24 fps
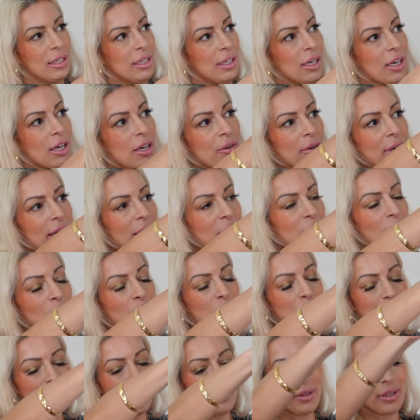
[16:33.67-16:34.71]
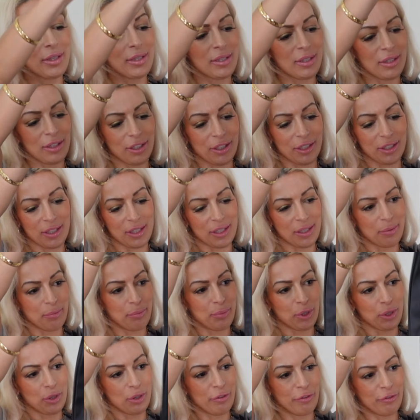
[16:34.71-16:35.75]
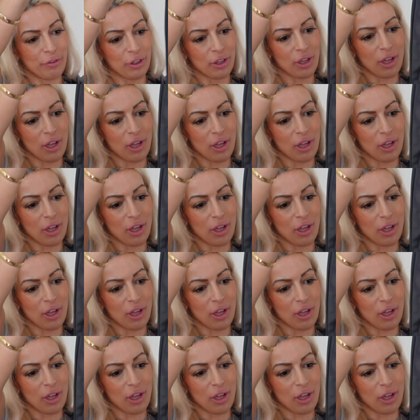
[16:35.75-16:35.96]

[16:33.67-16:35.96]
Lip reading: Oh, I hope this looks beautiful